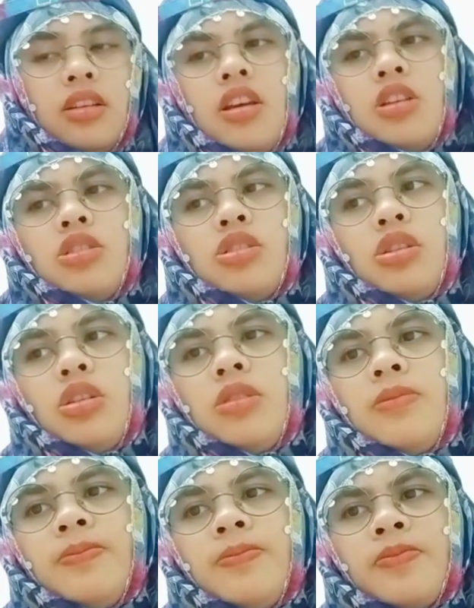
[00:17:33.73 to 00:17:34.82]
So
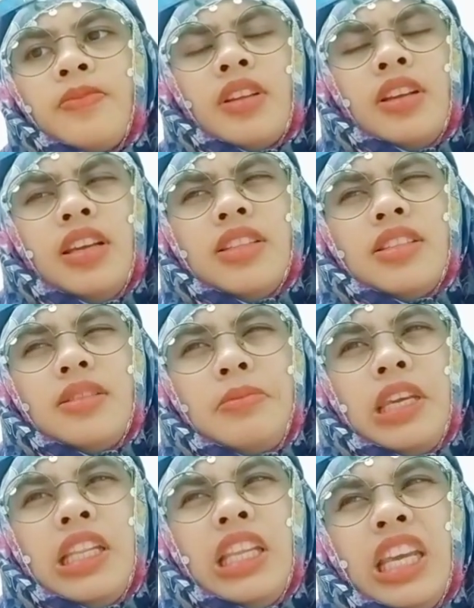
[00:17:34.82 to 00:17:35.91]
it's mean
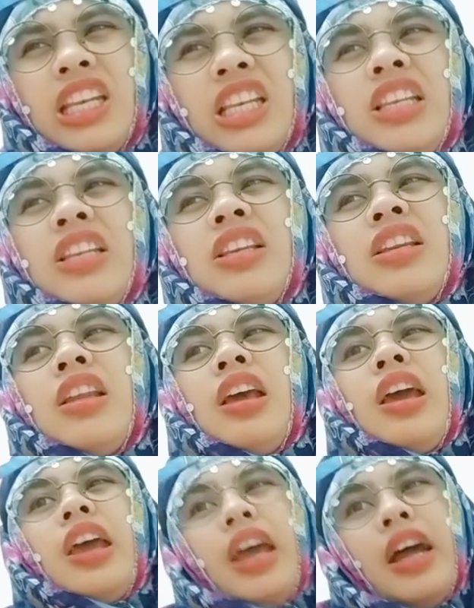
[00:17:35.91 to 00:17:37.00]
in
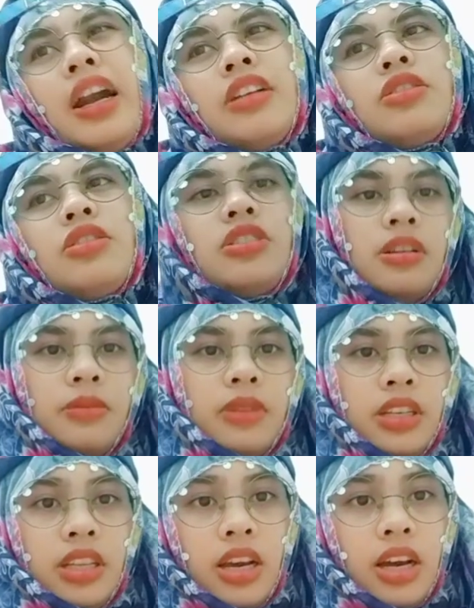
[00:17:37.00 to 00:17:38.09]
her social
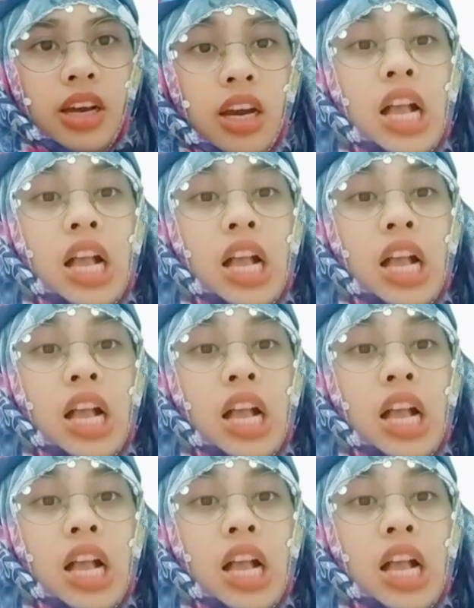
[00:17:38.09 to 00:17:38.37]
media,